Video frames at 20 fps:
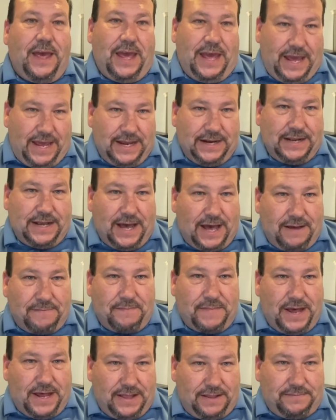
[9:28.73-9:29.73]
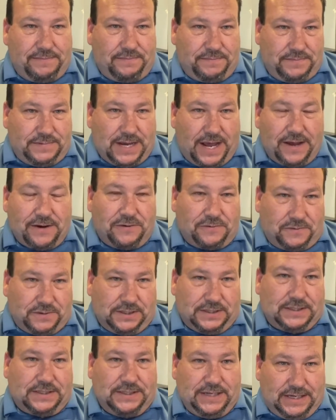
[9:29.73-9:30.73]
and got my title
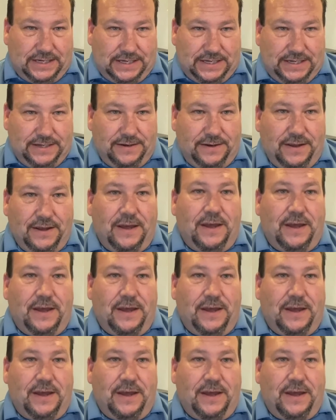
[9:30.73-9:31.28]
work done,